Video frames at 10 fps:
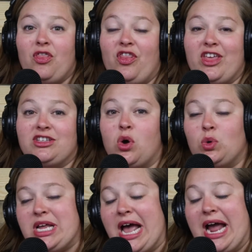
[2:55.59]
This
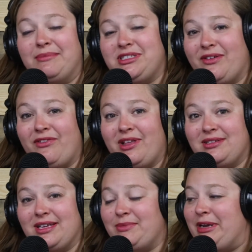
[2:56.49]
whole time,
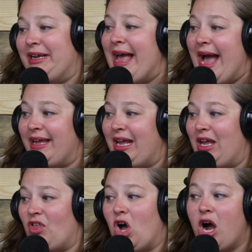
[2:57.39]
syphilis has been
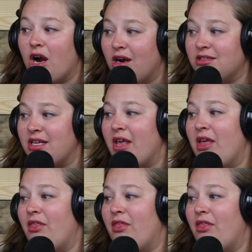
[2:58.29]
attacking the heart,